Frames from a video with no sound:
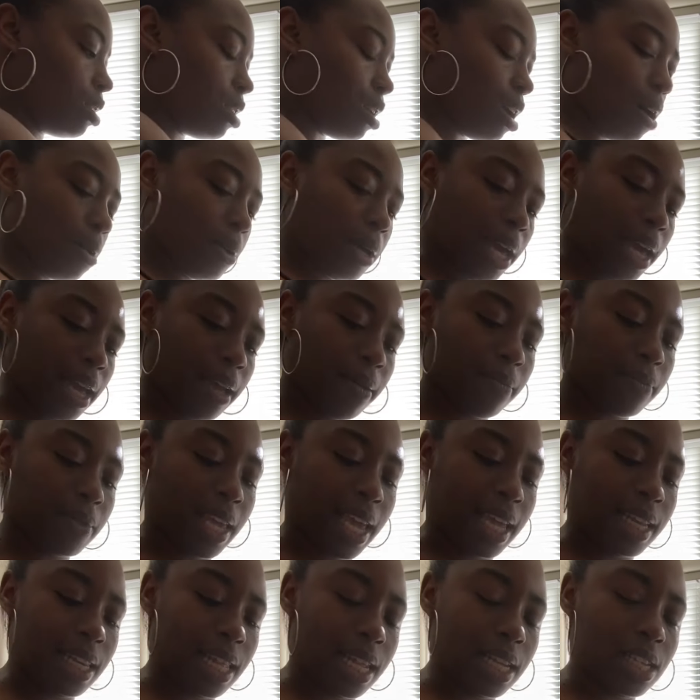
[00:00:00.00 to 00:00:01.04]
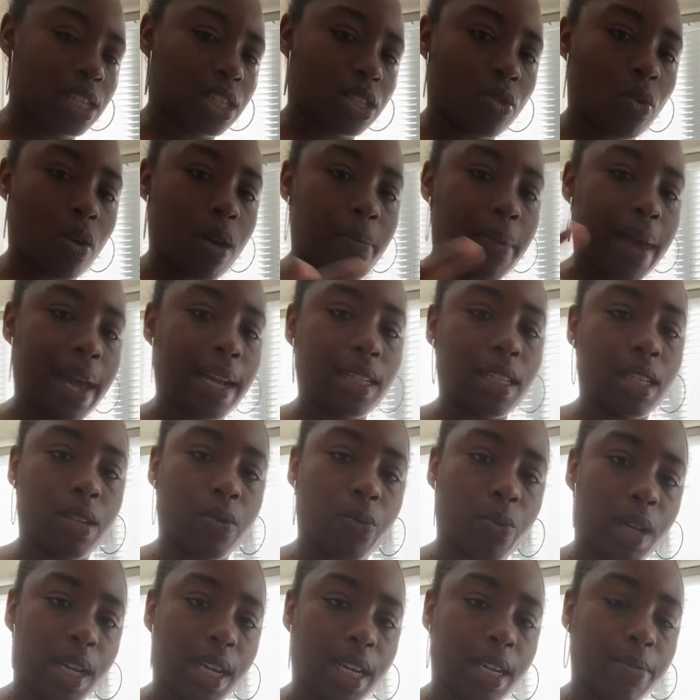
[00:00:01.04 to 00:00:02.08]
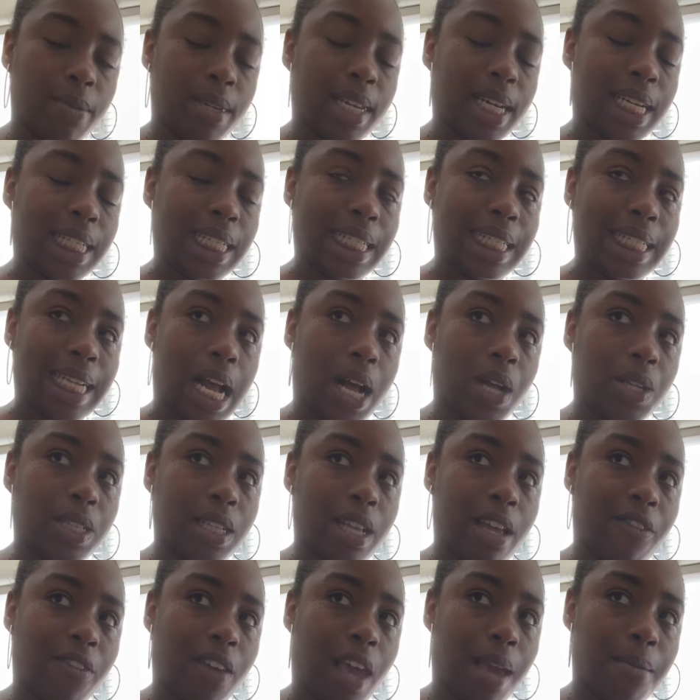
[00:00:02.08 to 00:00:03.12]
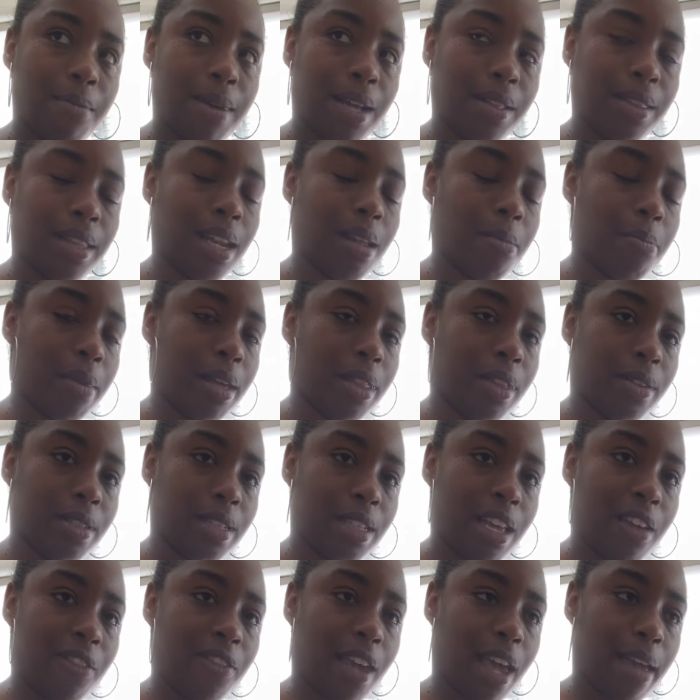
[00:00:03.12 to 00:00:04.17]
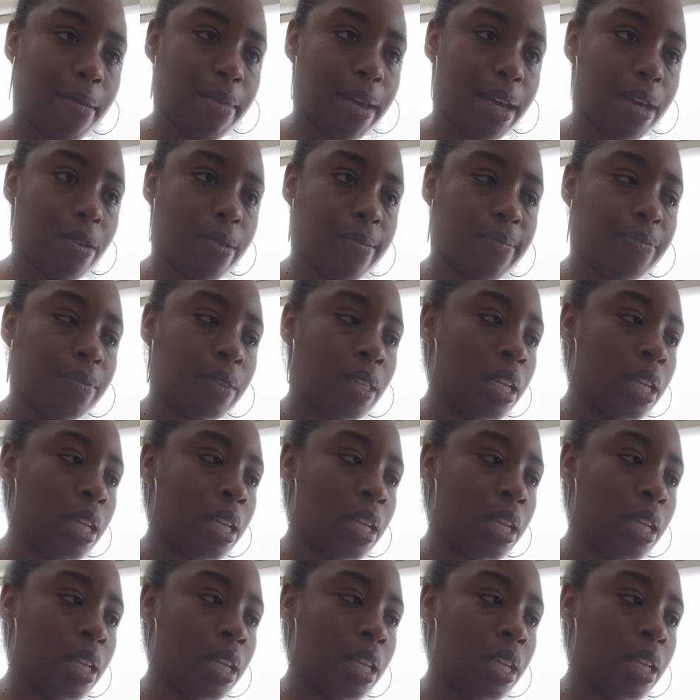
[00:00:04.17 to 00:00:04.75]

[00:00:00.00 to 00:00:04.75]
Okay, and then just going back to the read because a child's love came out, then a mother's love came out.